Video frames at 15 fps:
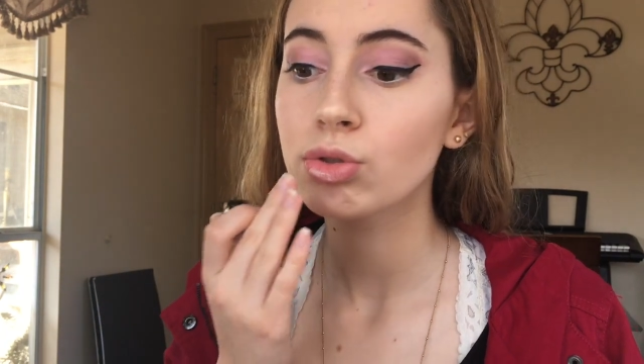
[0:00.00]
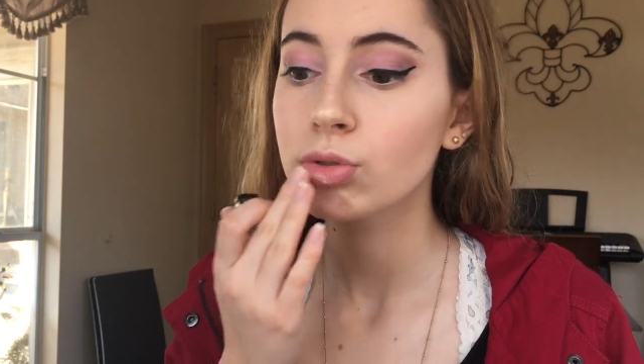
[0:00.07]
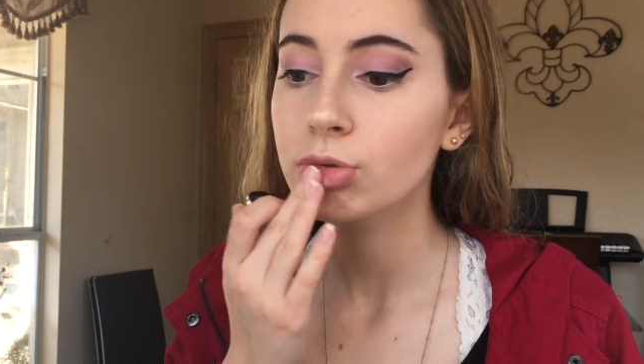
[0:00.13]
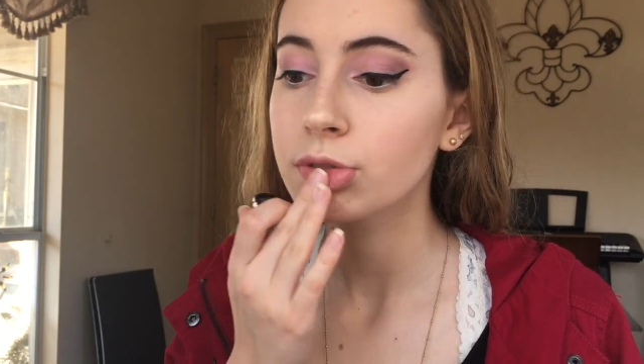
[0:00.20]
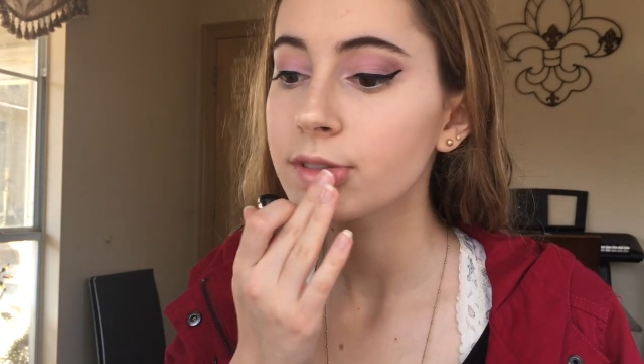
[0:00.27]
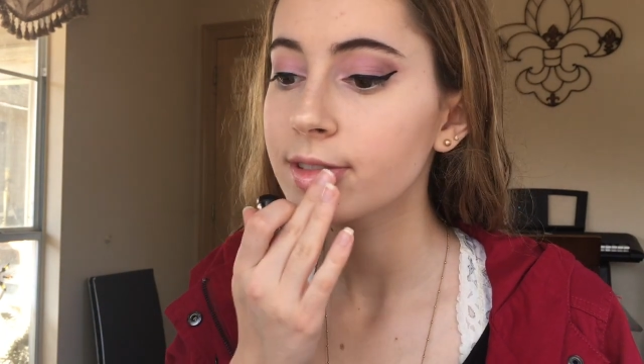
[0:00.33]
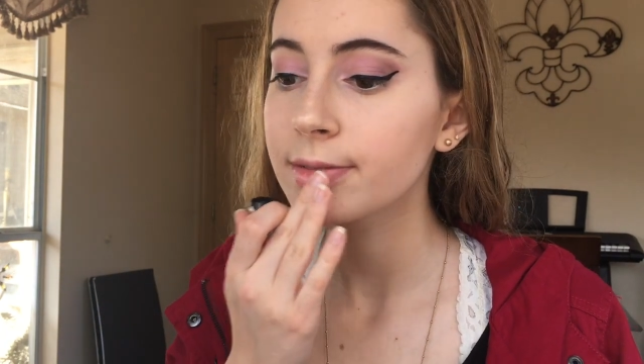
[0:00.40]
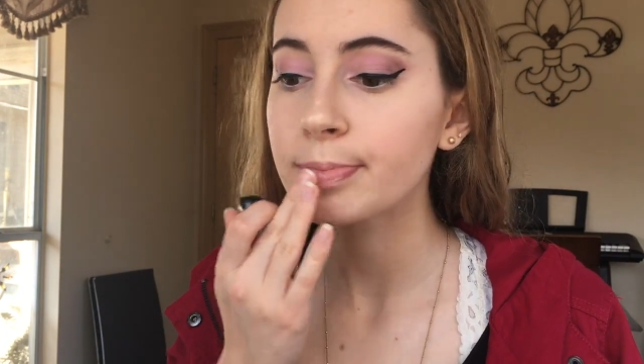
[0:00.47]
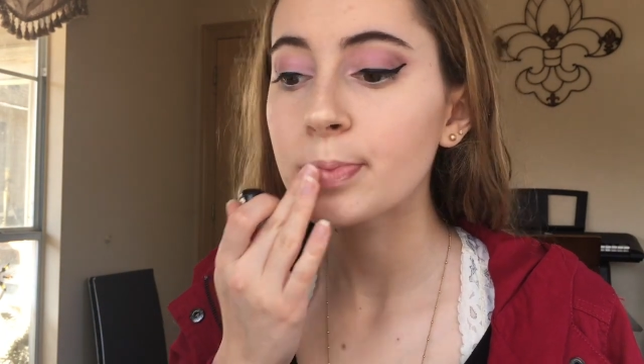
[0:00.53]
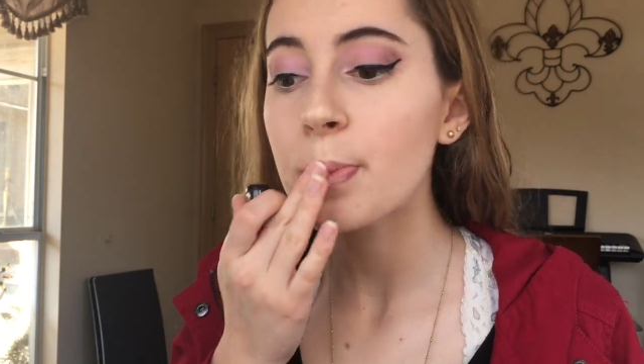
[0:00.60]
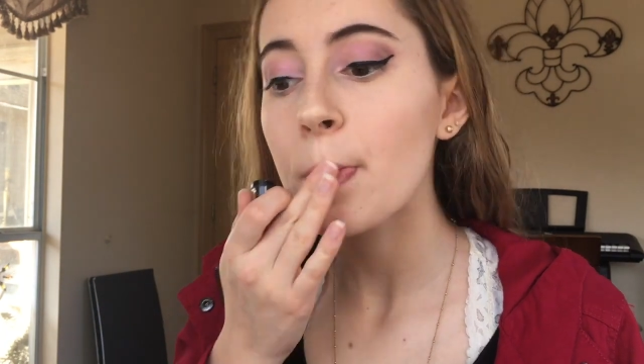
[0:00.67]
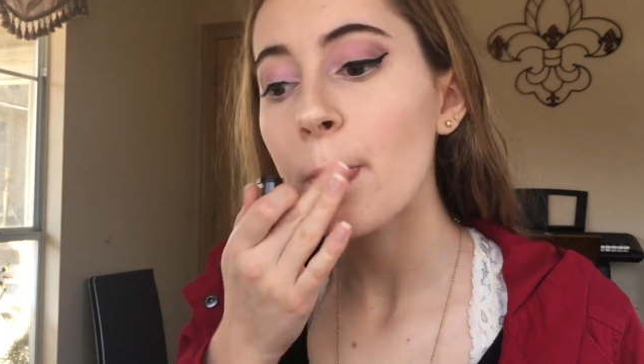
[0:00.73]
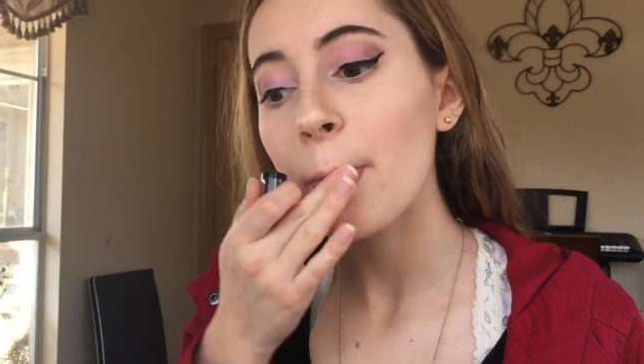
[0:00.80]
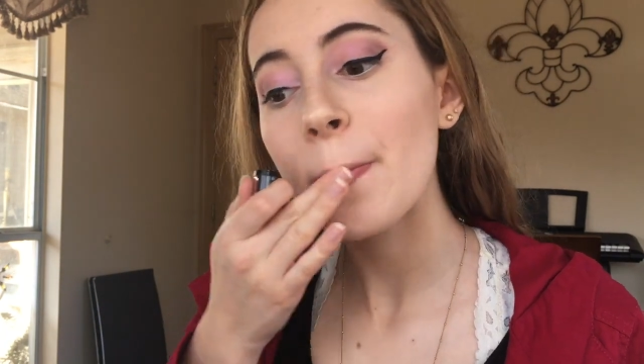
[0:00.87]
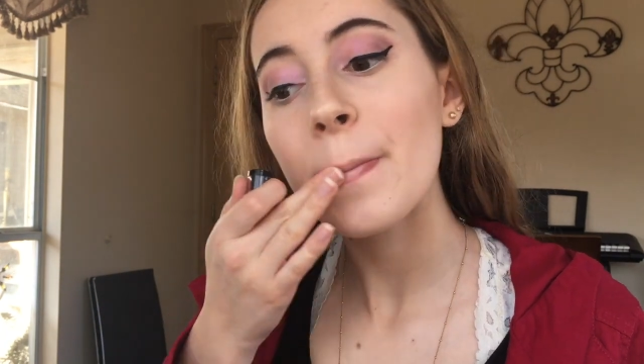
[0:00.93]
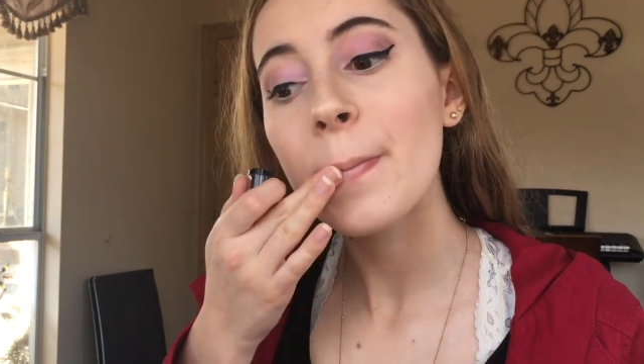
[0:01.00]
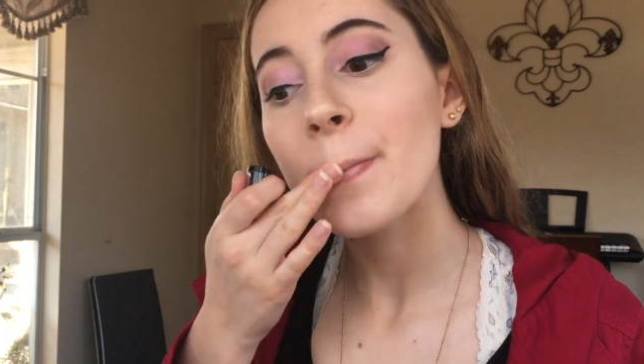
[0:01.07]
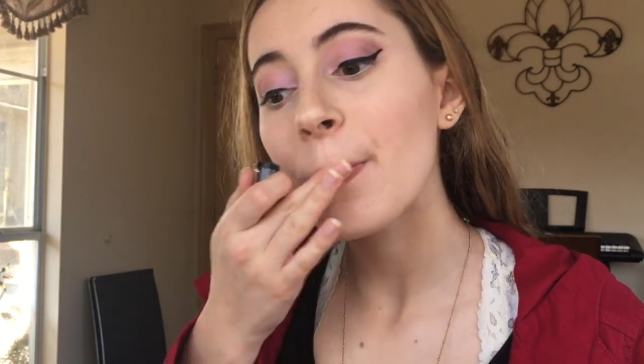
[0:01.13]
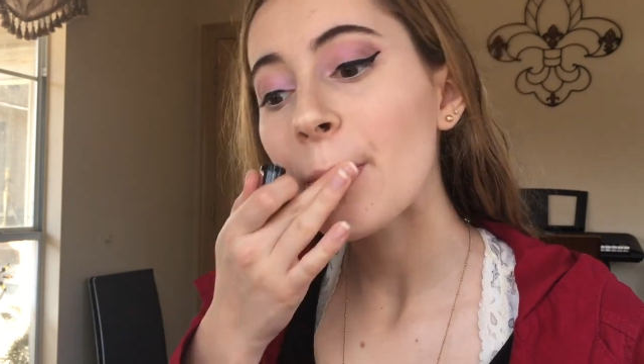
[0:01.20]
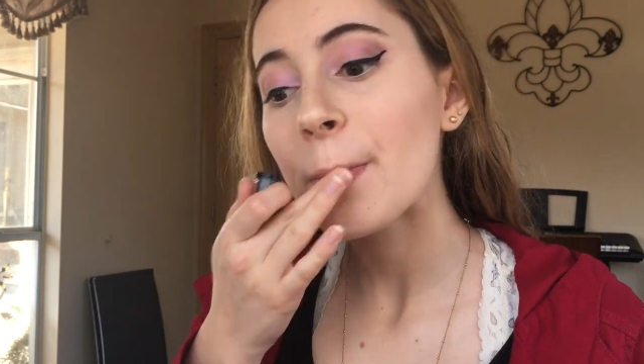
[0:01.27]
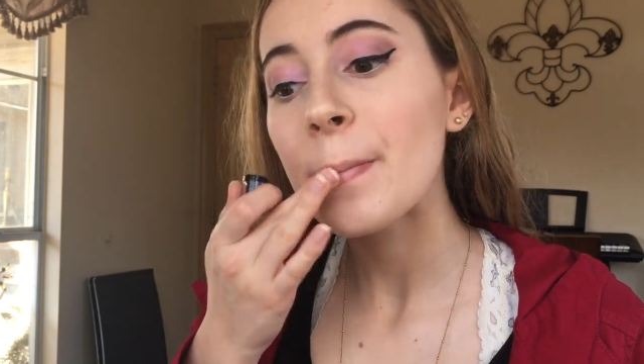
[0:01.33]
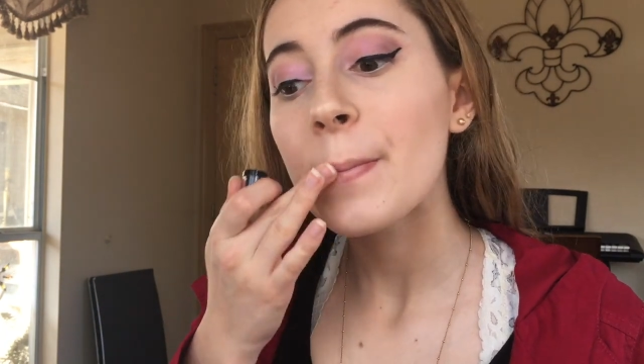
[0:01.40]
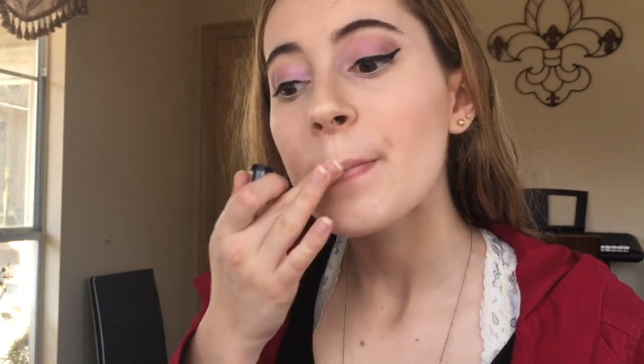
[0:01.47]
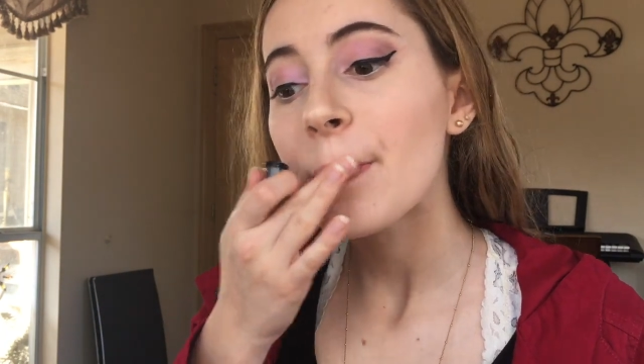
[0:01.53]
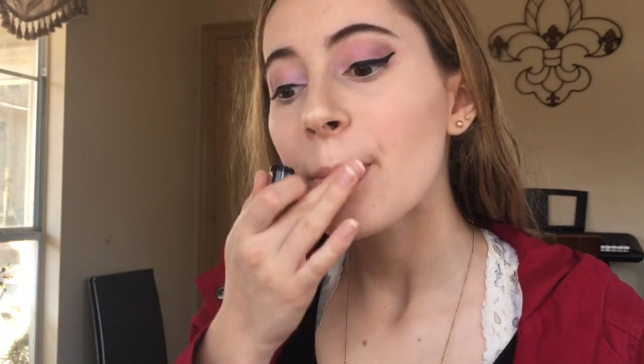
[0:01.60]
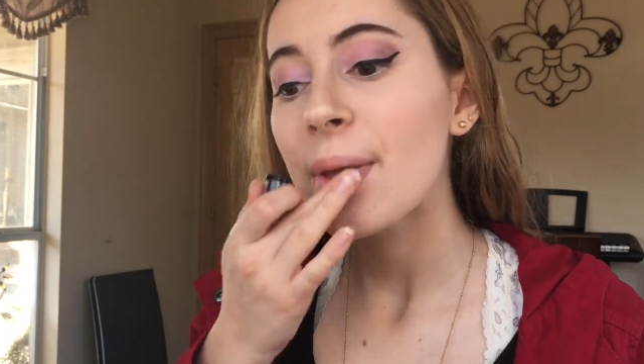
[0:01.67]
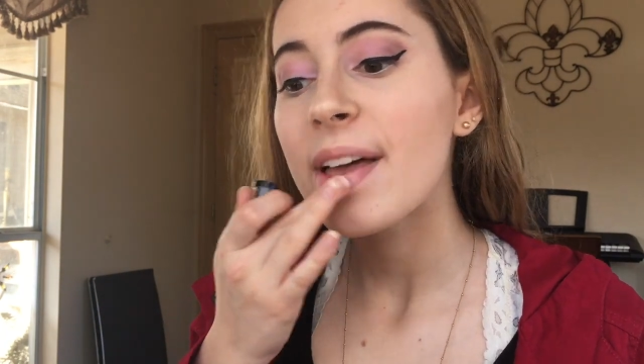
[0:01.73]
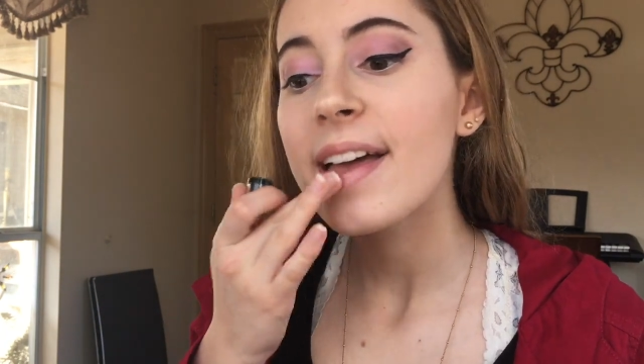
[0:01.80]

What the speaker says: And once I was done with my eyebrows,